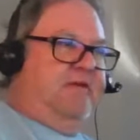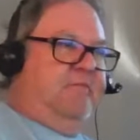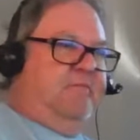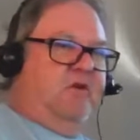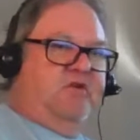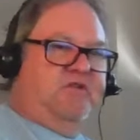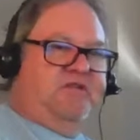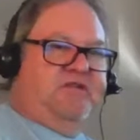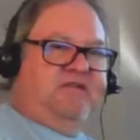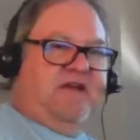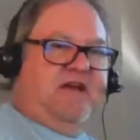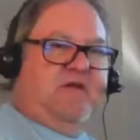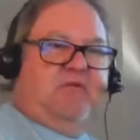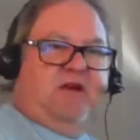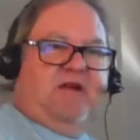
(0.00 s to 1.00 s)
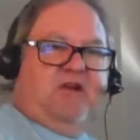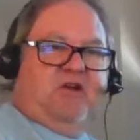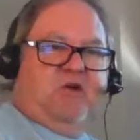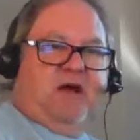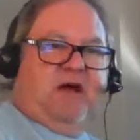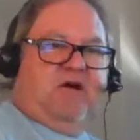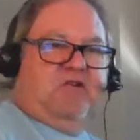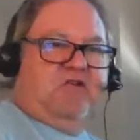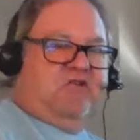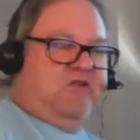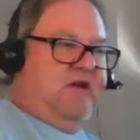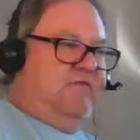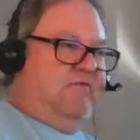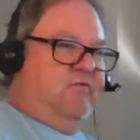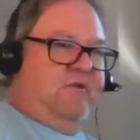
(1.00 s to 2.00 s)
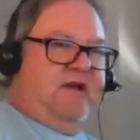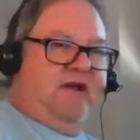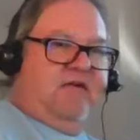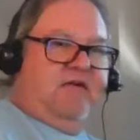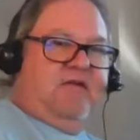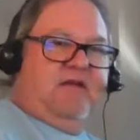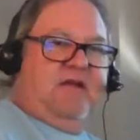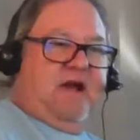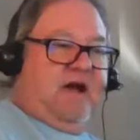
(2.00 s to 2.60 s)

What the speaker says: most of the time when I go out and drive around.